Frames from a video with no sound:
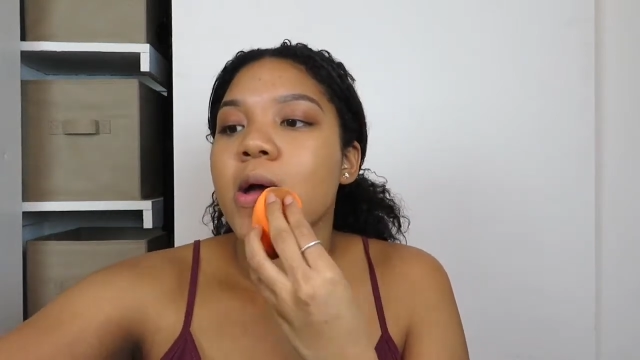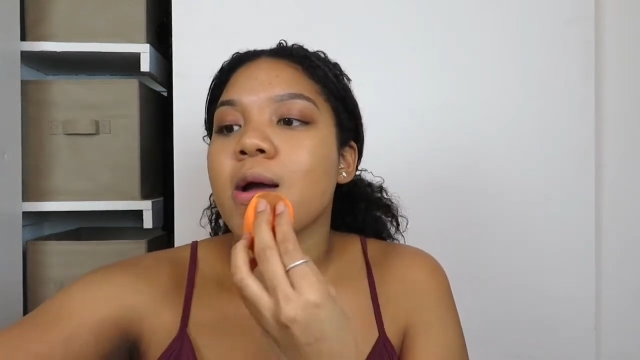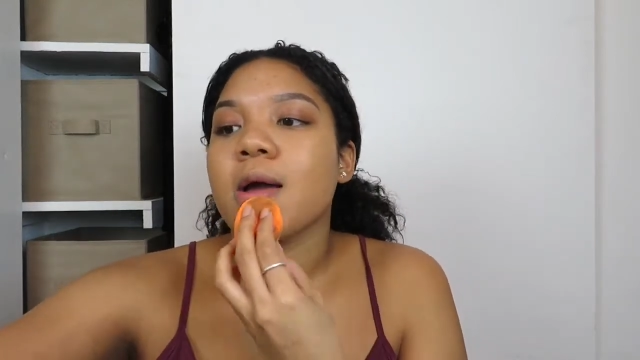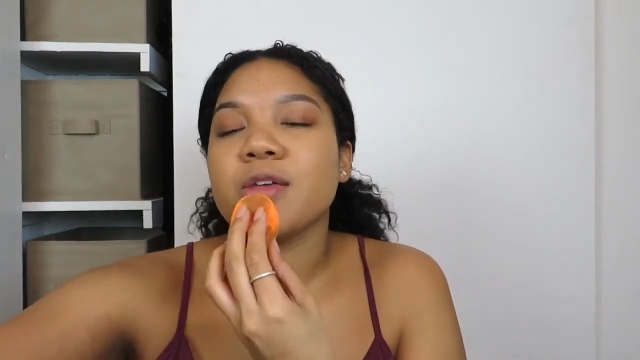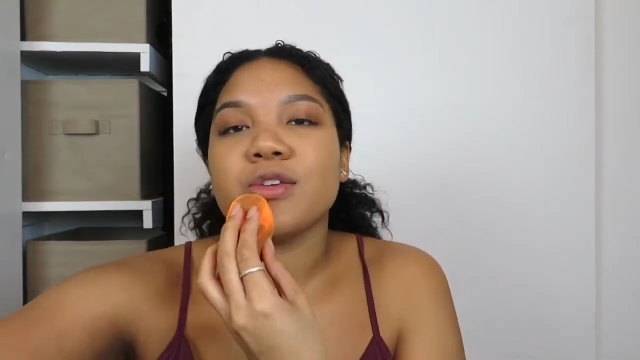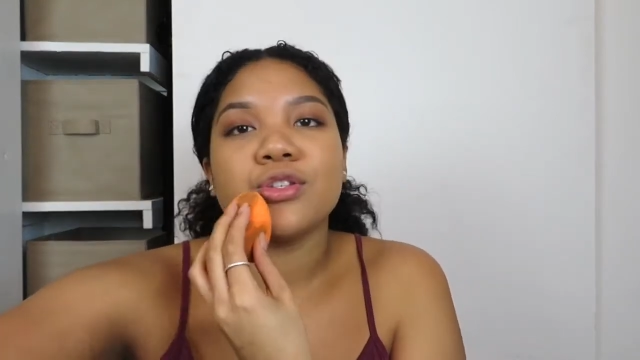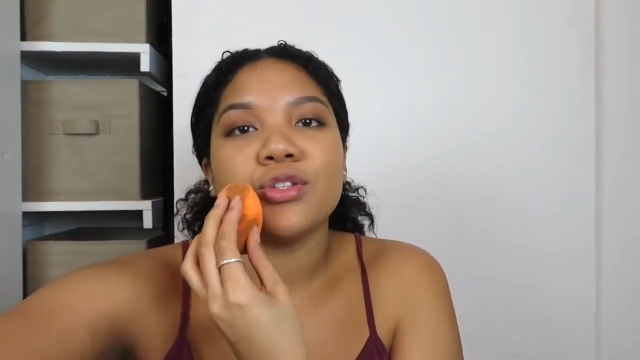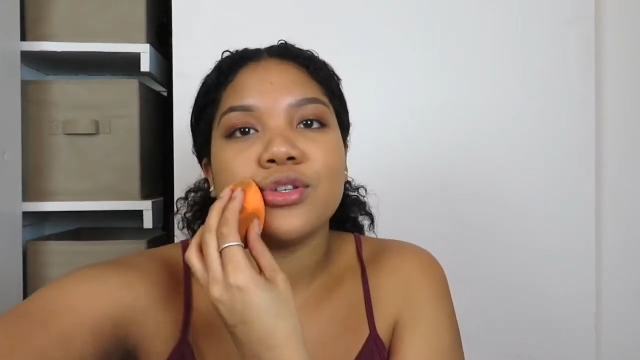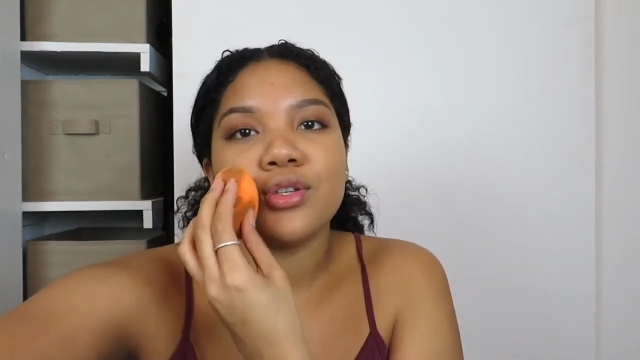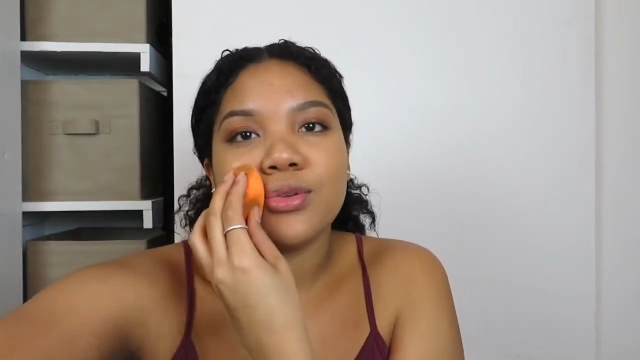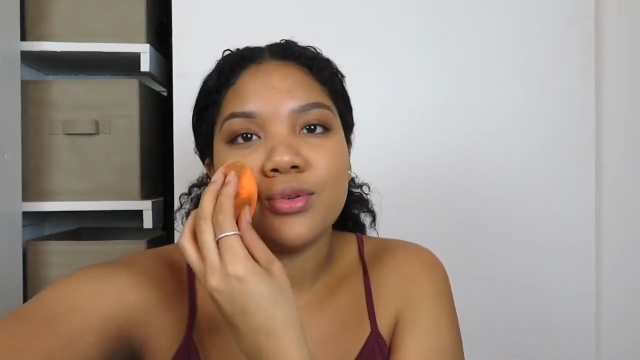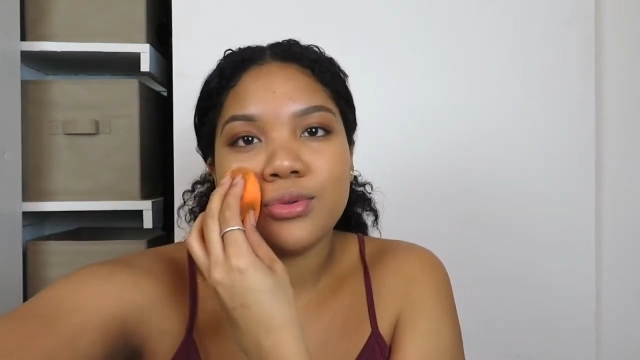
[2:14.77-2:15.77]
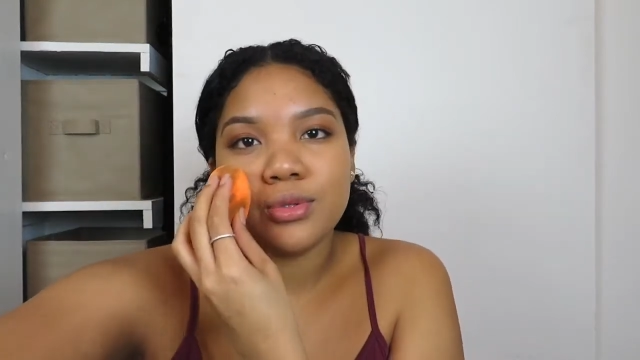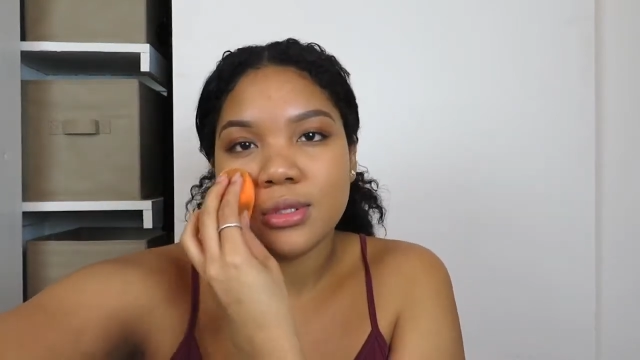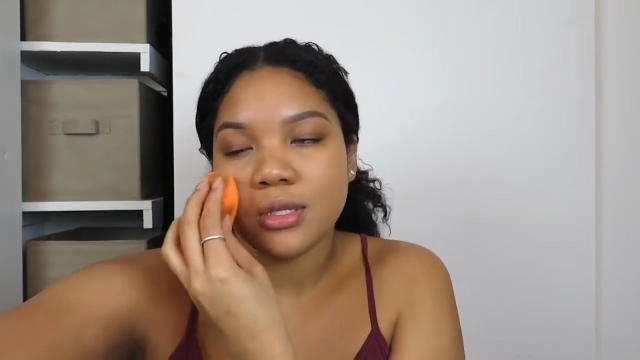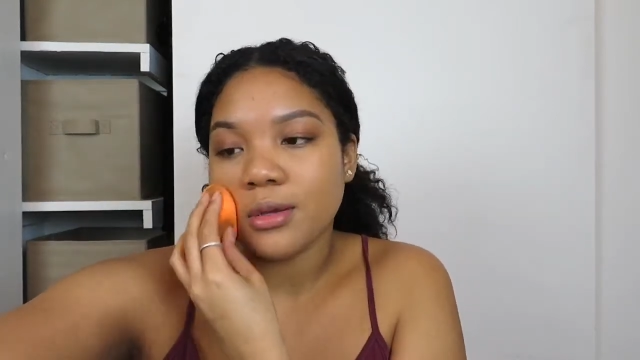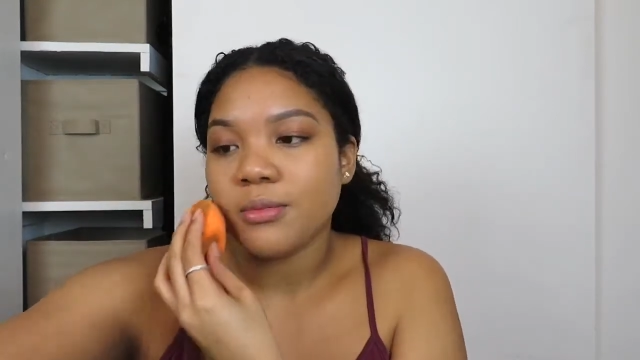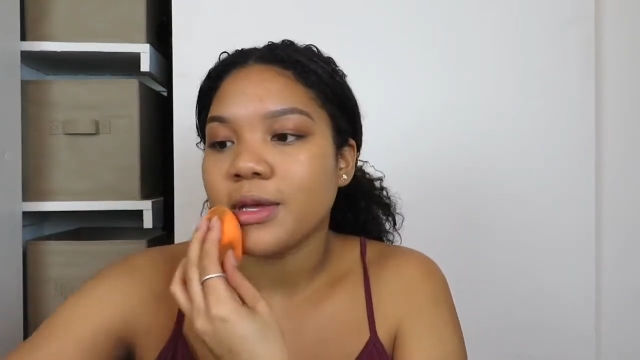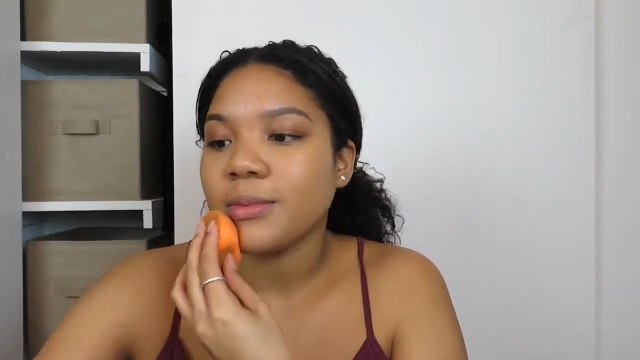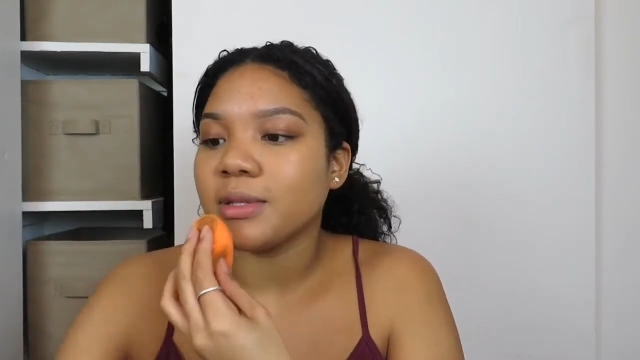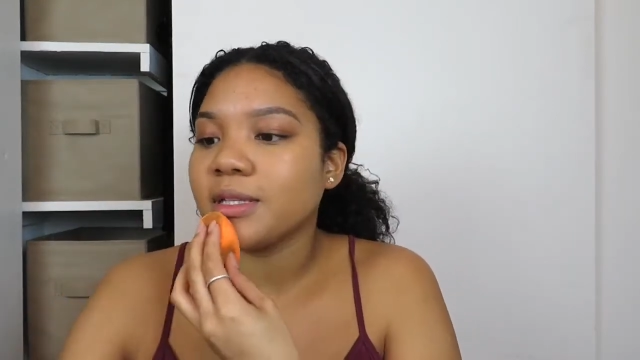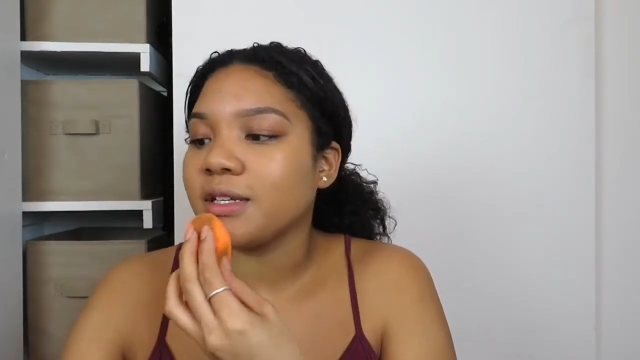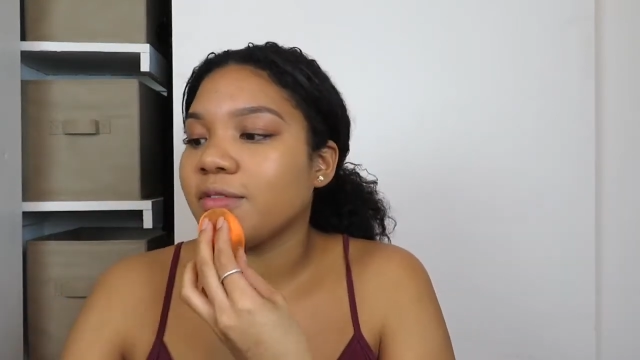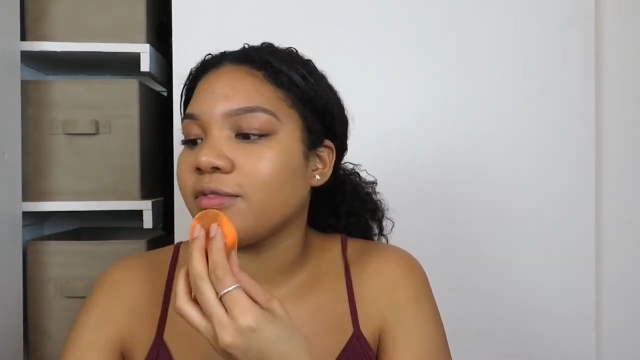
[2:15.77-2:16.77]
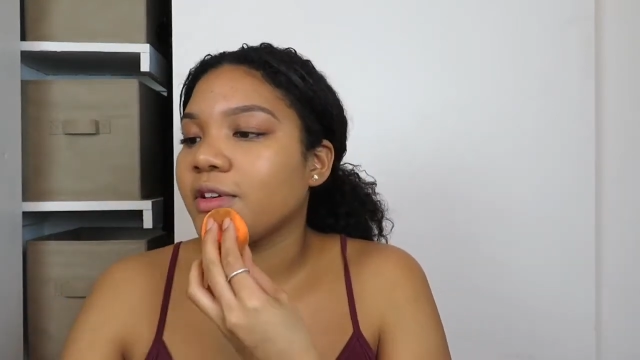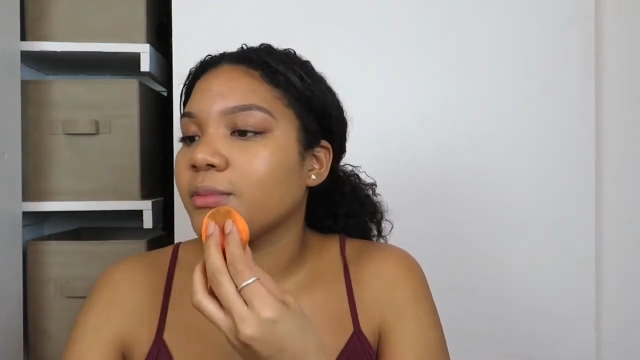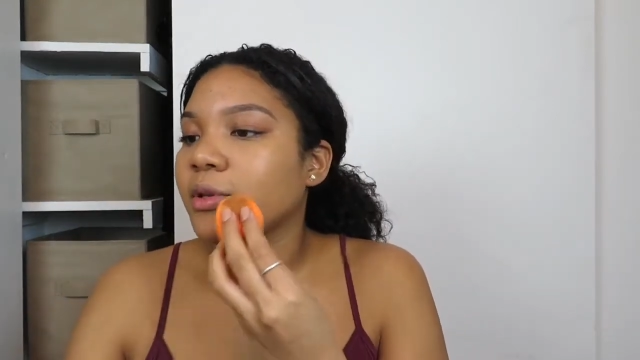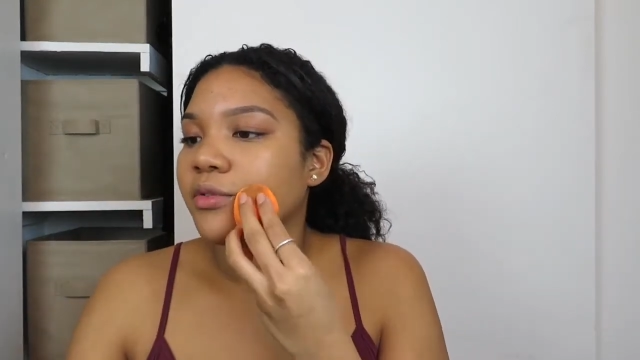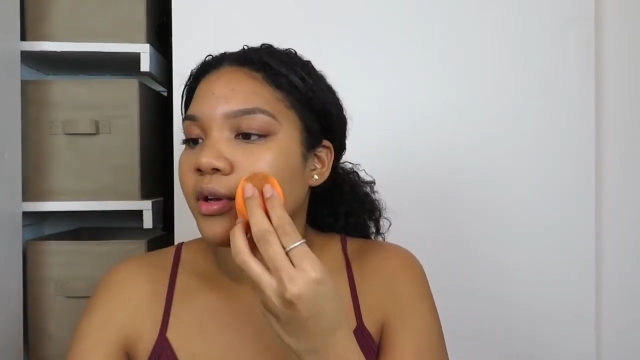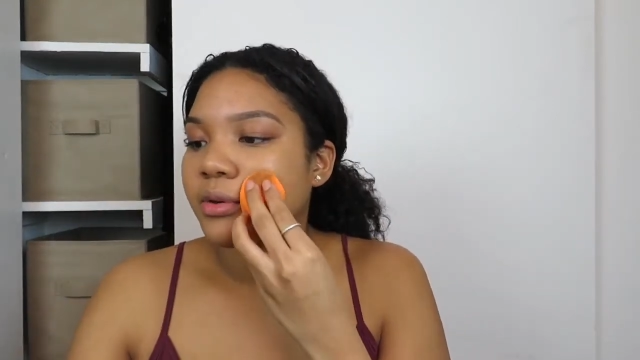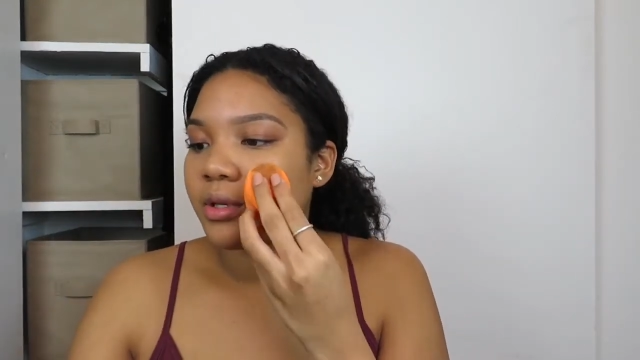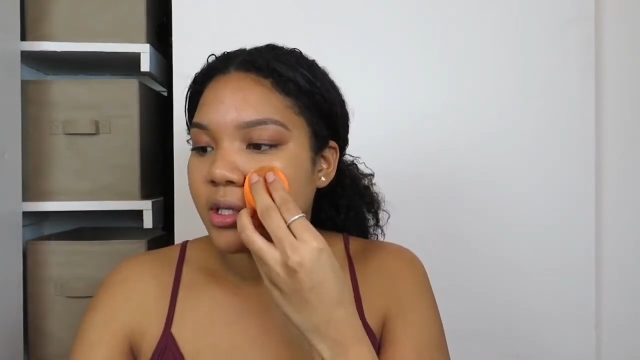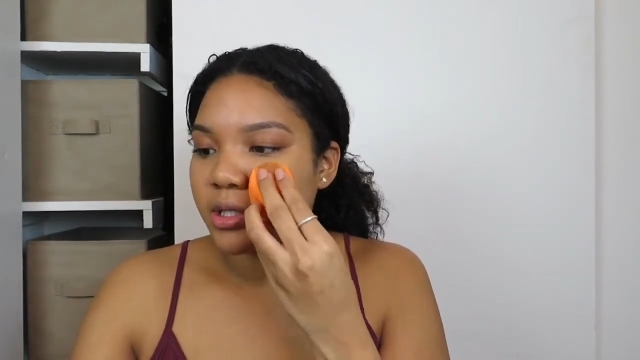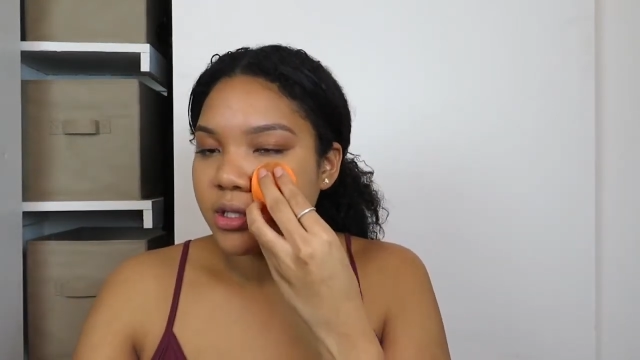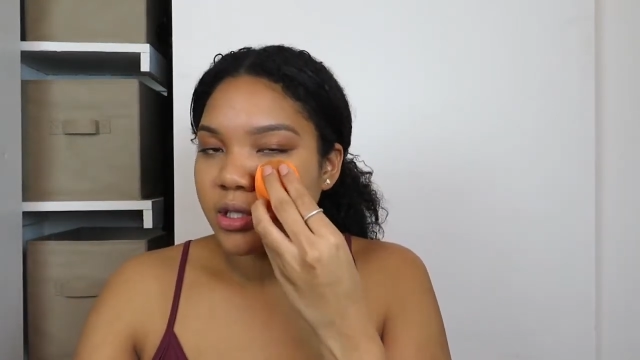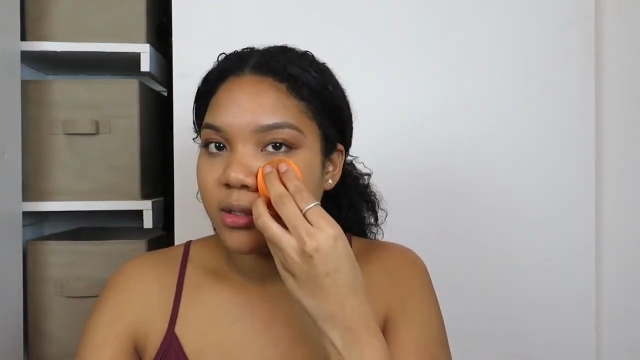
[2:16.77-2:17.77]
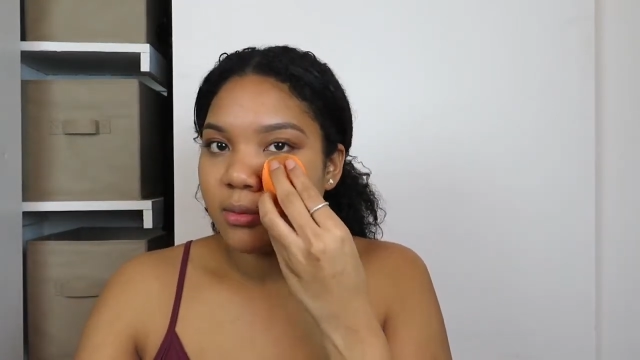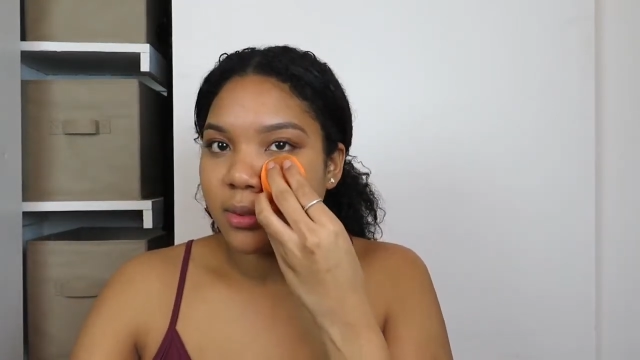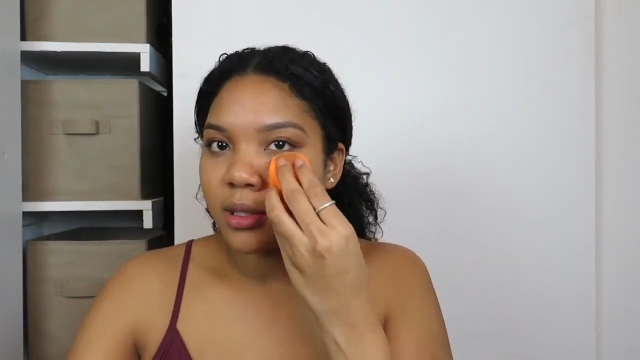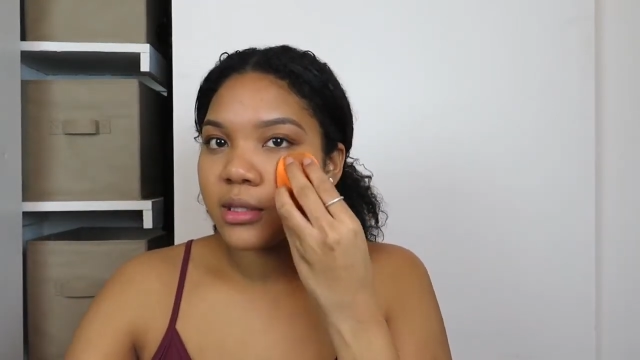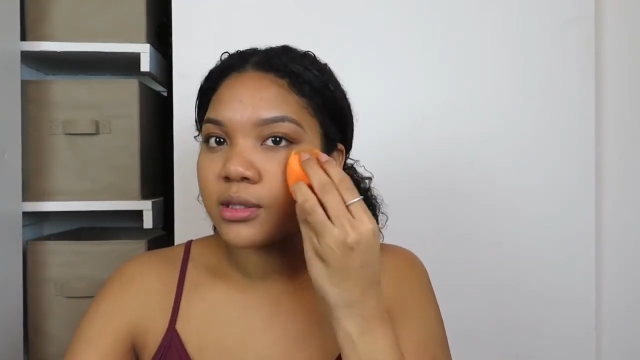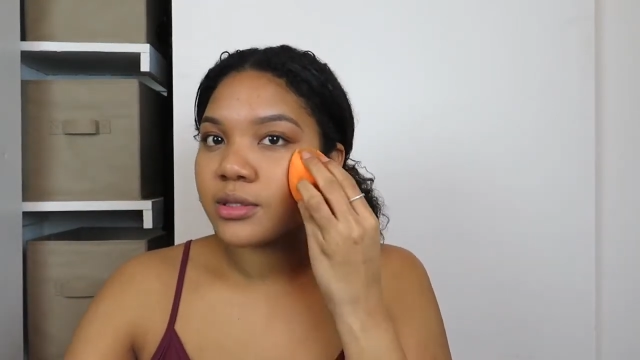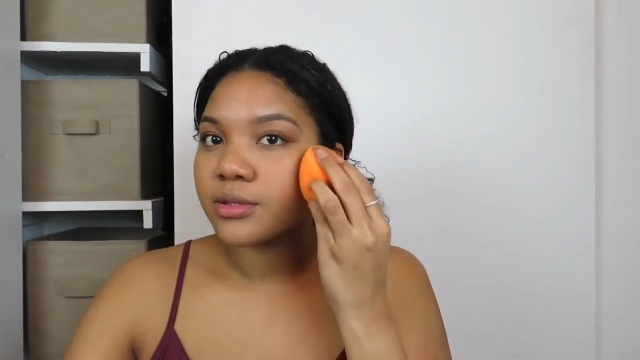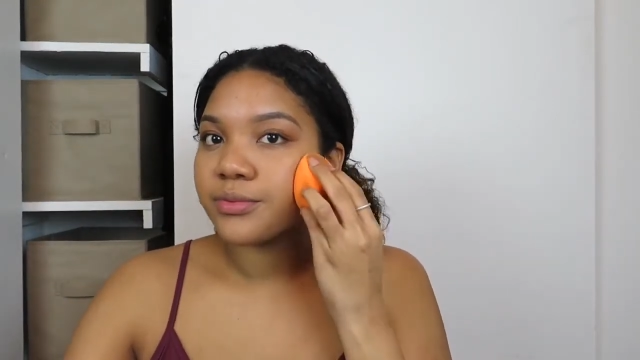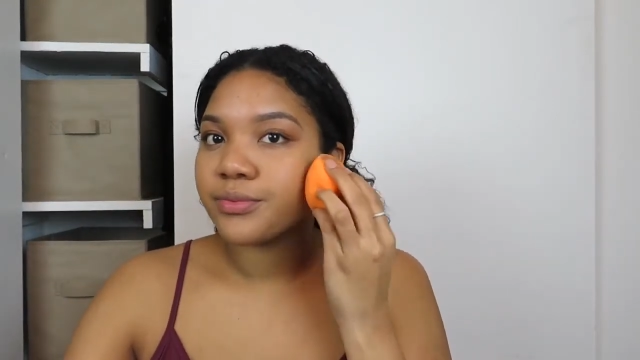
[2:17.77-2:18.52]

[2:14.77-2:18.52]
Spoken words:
I used to use the Maybelline Fit Me foundation, but